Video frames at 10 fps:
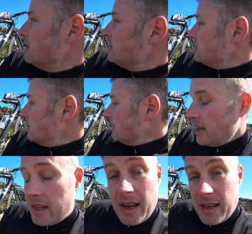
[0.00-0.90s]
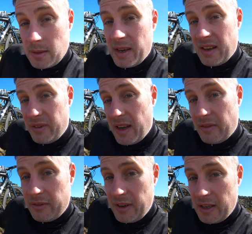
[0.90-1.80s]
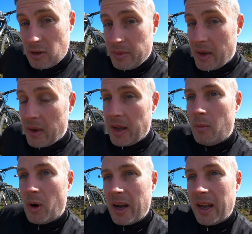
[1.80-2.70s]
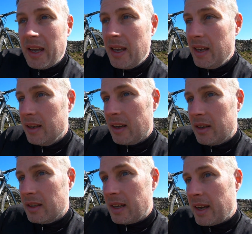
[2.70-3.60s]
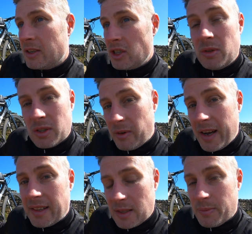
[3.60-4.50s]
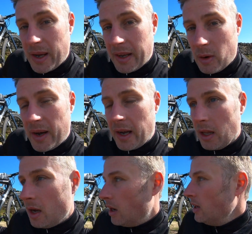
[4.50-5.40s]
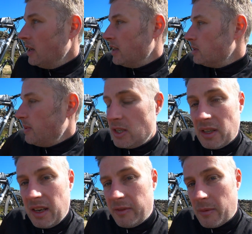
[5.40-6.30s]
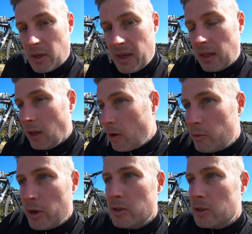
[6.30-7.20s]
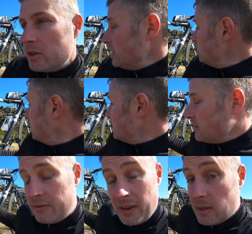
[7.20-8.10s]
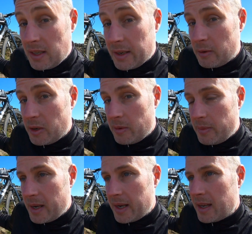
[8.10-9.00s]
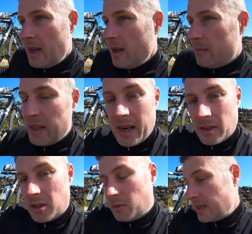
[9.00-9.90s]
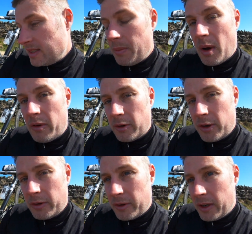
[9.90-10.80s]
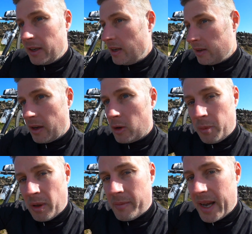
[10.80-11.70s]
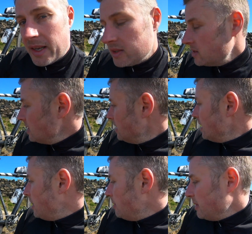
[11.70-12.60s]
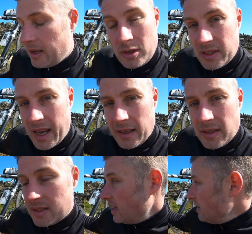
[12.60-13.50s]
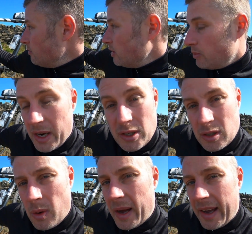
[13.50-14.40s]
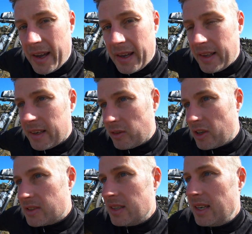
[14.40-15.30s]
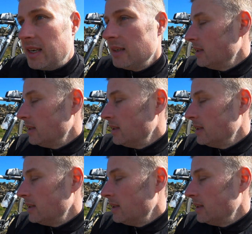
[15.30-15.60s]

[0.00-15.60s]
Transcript: So yeah, that is my favourite feature about it, and why I choose to ride this bike quite a lot, especially if I'm doing a long road stretch, because it feels like a road bike, but then I just want to dip off road for a couple of miles. It just handles it, even with pressures quite high like I've got today.